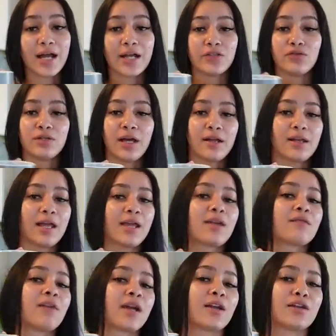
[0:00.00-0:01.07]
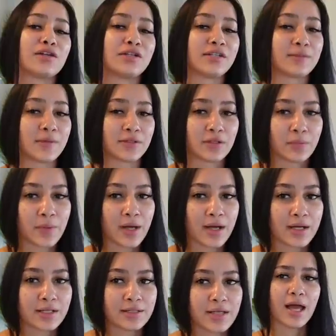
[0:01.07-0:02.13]
I do not like regular espresso
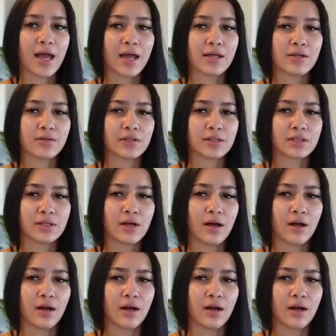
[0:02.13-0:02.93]
pods. I used to